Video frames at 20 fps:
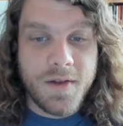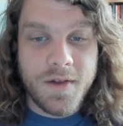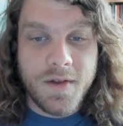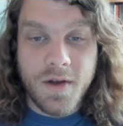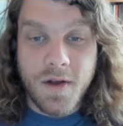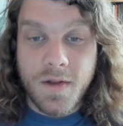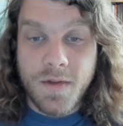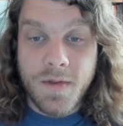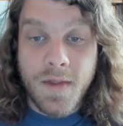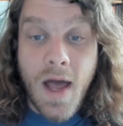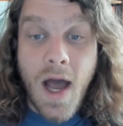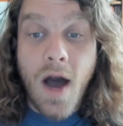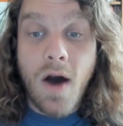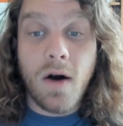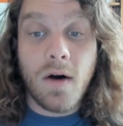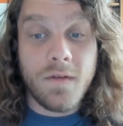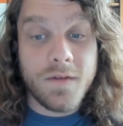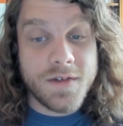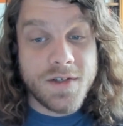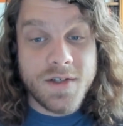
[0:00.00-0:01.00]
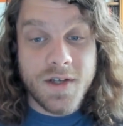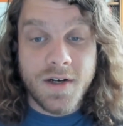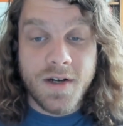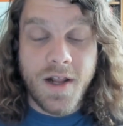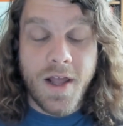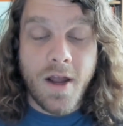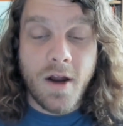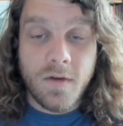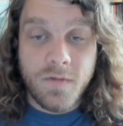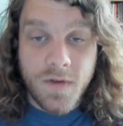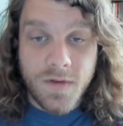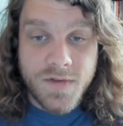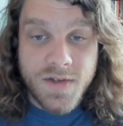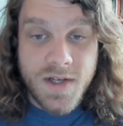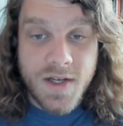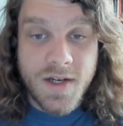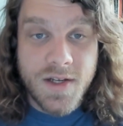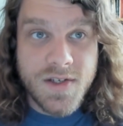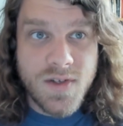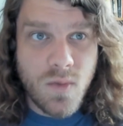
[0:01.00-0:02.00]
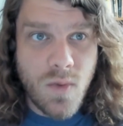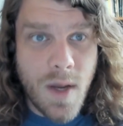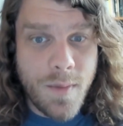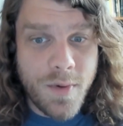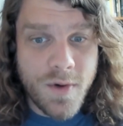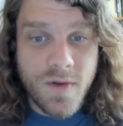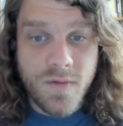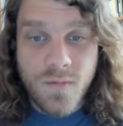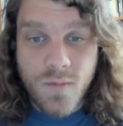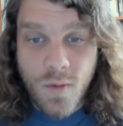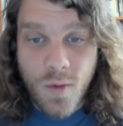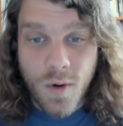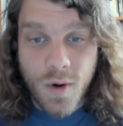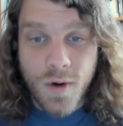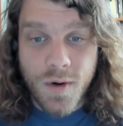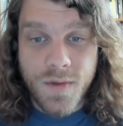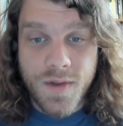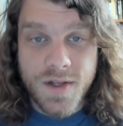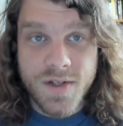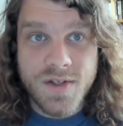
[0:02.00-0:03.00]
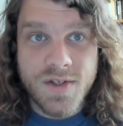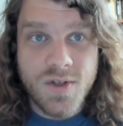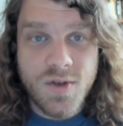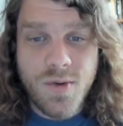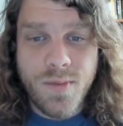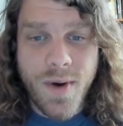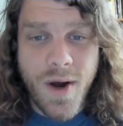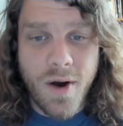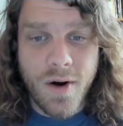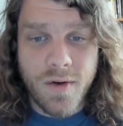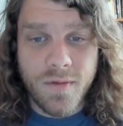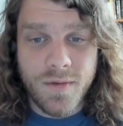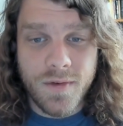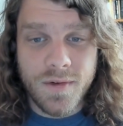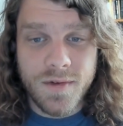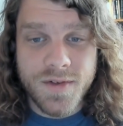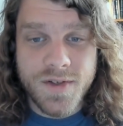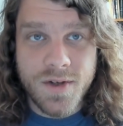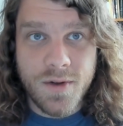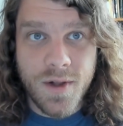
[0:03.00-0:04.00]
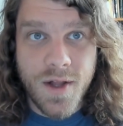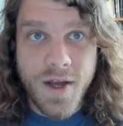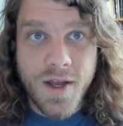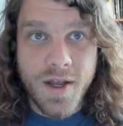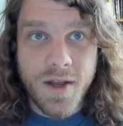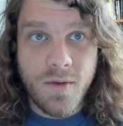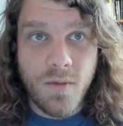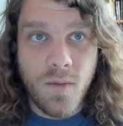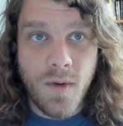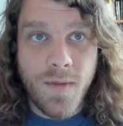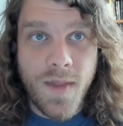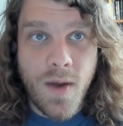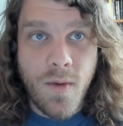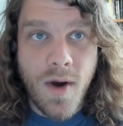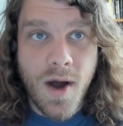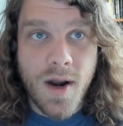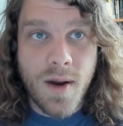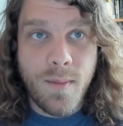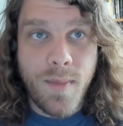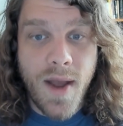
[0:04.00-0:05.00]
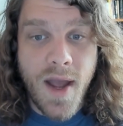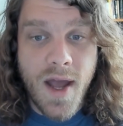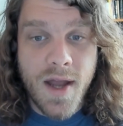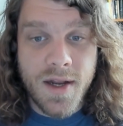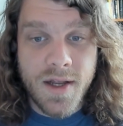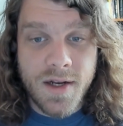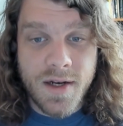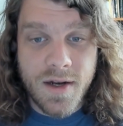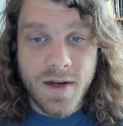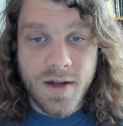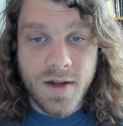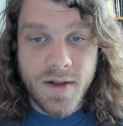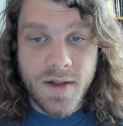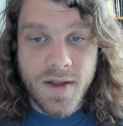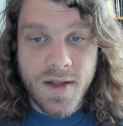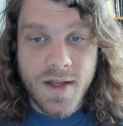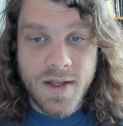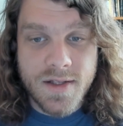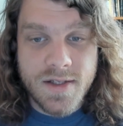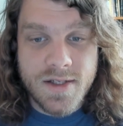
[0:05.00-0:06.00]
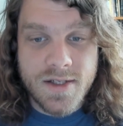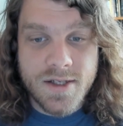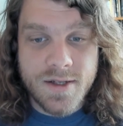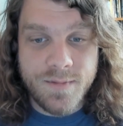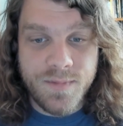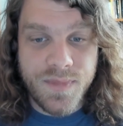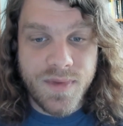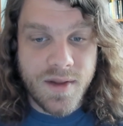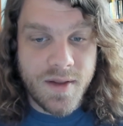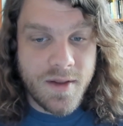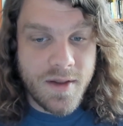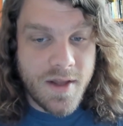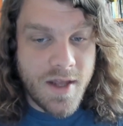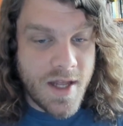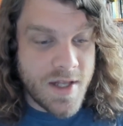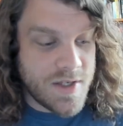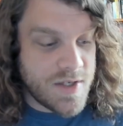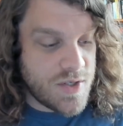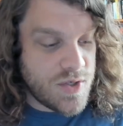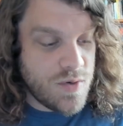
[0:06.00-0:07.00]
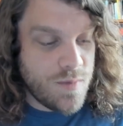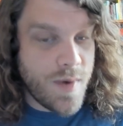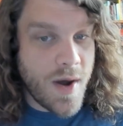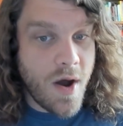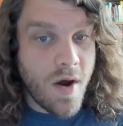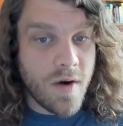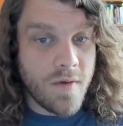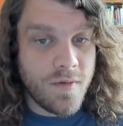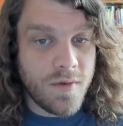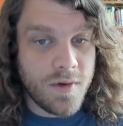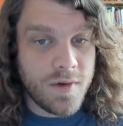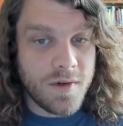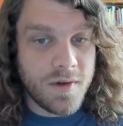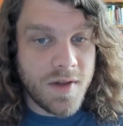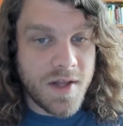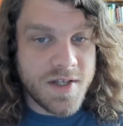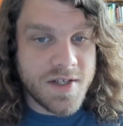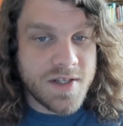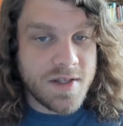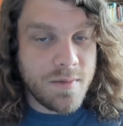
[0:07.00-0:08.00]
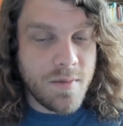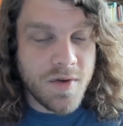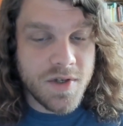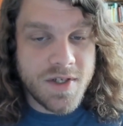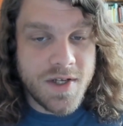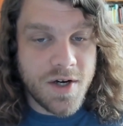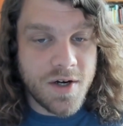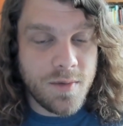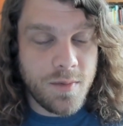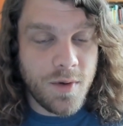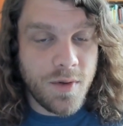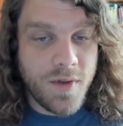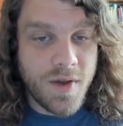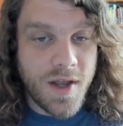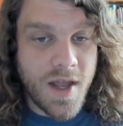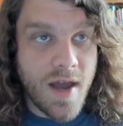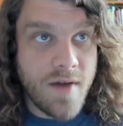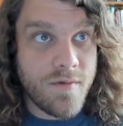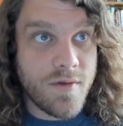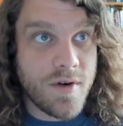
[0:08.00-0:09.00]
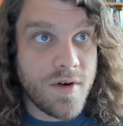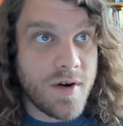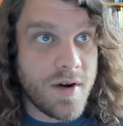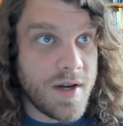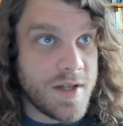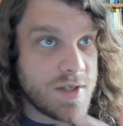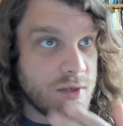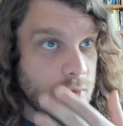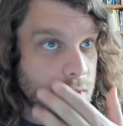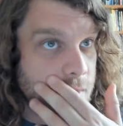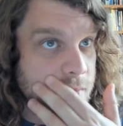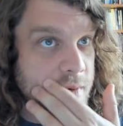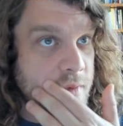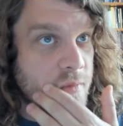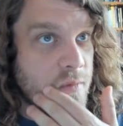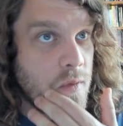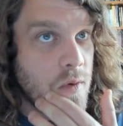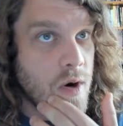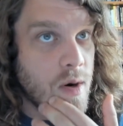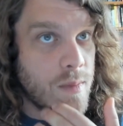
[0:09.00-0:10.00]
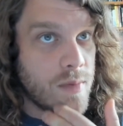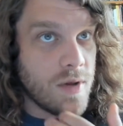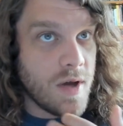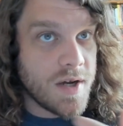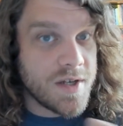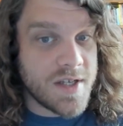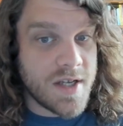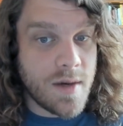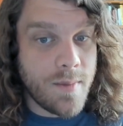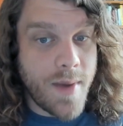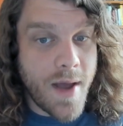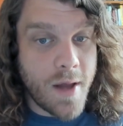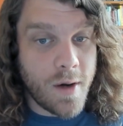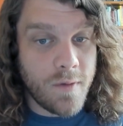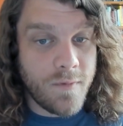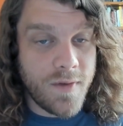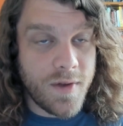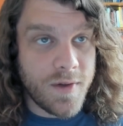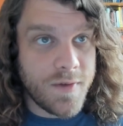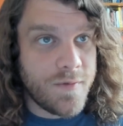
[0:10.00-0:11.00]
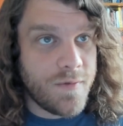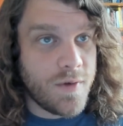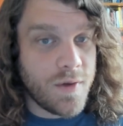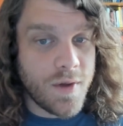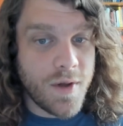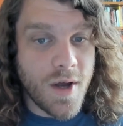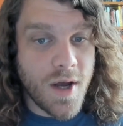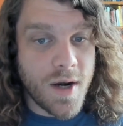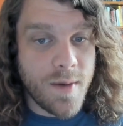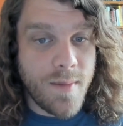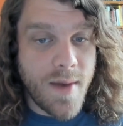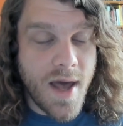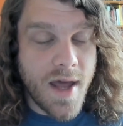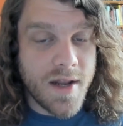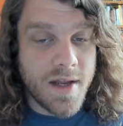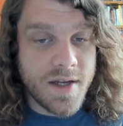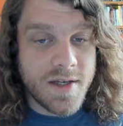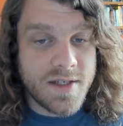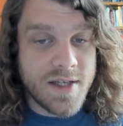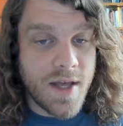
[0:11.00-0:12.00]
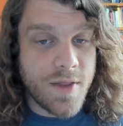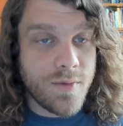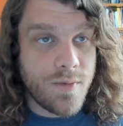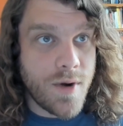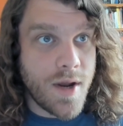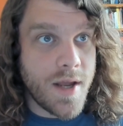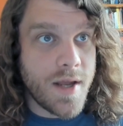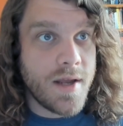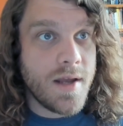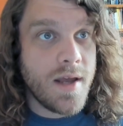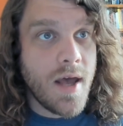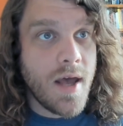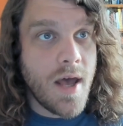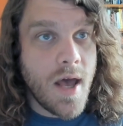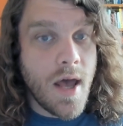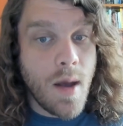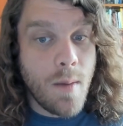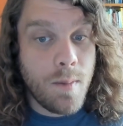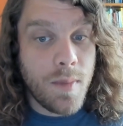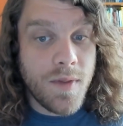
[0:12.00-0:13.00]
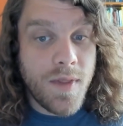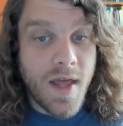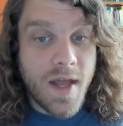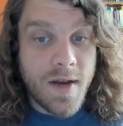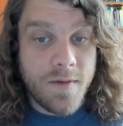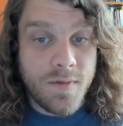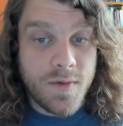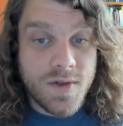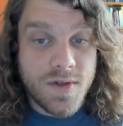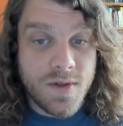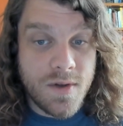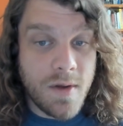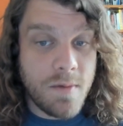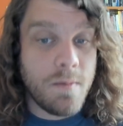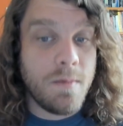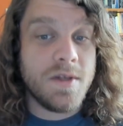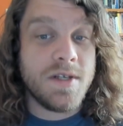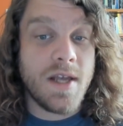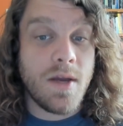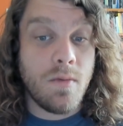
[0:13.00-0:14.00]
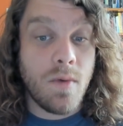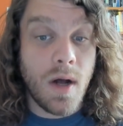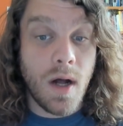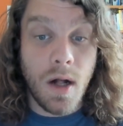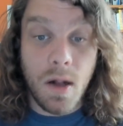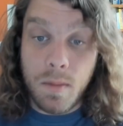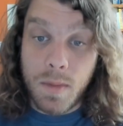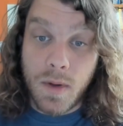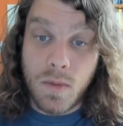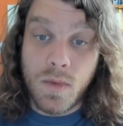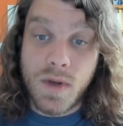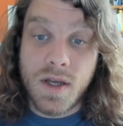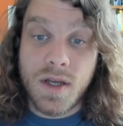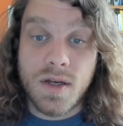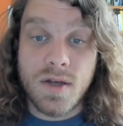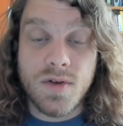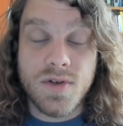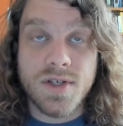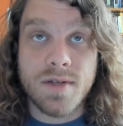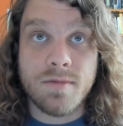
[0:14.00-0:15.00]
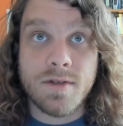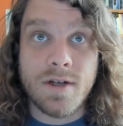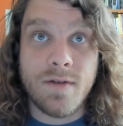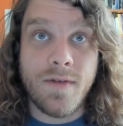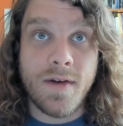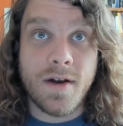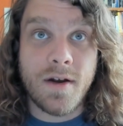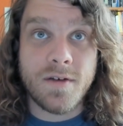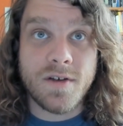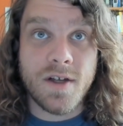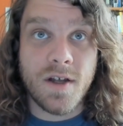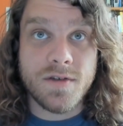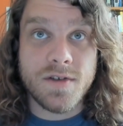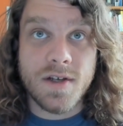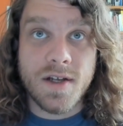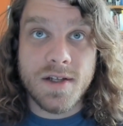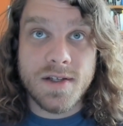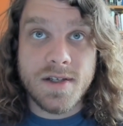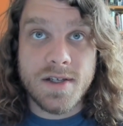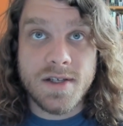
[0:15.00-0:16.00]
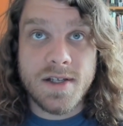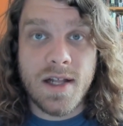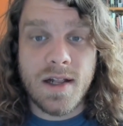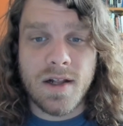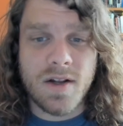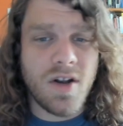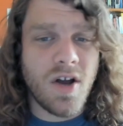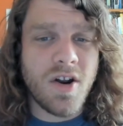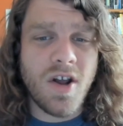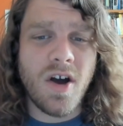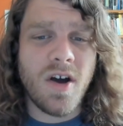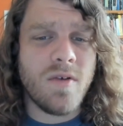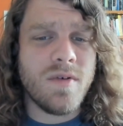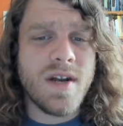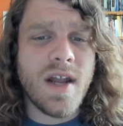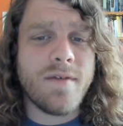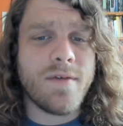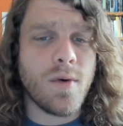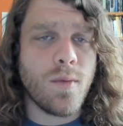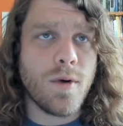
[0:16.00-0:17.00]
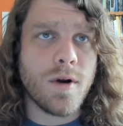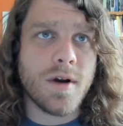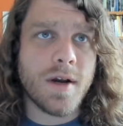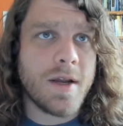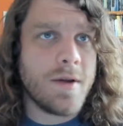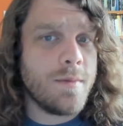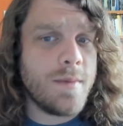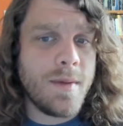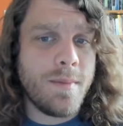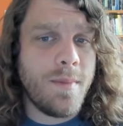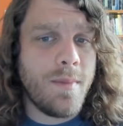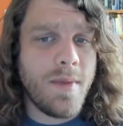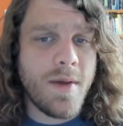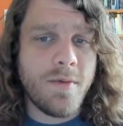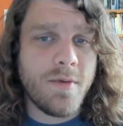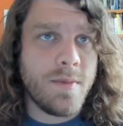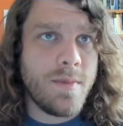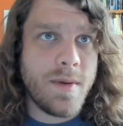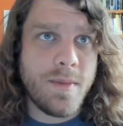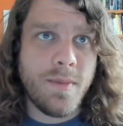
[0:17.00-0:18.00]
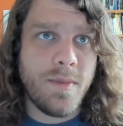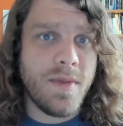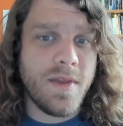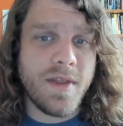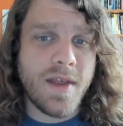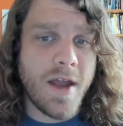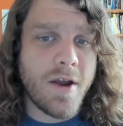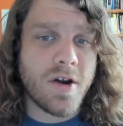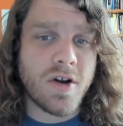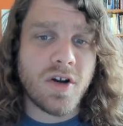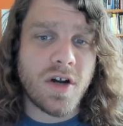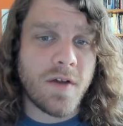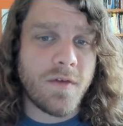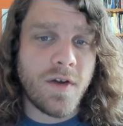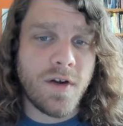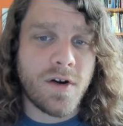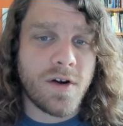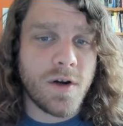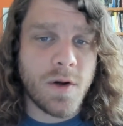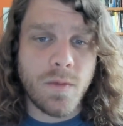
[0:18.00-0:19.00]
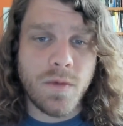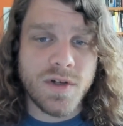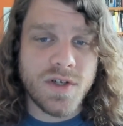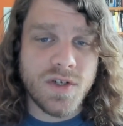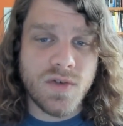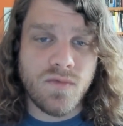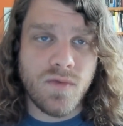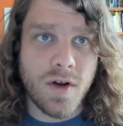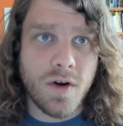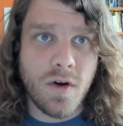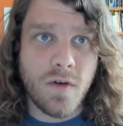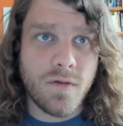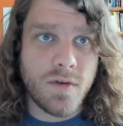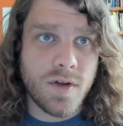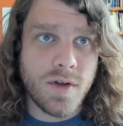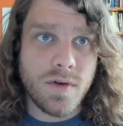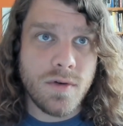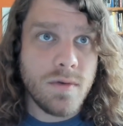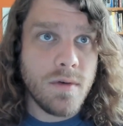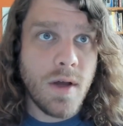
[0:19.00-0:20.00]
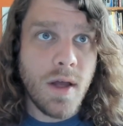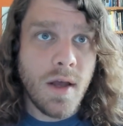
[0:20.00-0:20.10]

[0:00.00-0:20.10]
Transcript: Now all of a sudden, AR-15 is a weapon of war that's too powerful. So like when they want to ban it, it's it's too powerful. It's the most terrible thing ever. It's a weapon of war. It belongs on a battlefield. Fully automatic death ray. But then if you say, well, but we could use them to defend ourselves against the state, like, no, no, it would never work. It would be, it would be the aircraft carrier would just run over you.